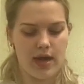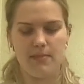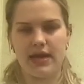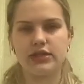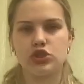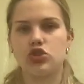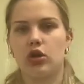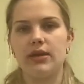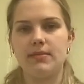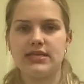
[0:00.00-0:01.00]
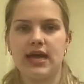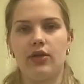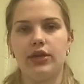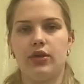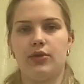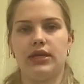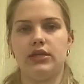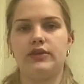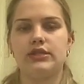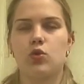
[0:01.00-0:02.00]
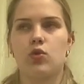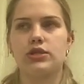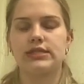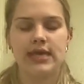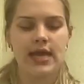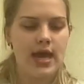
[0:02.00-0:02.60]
my starting mentality going into this course,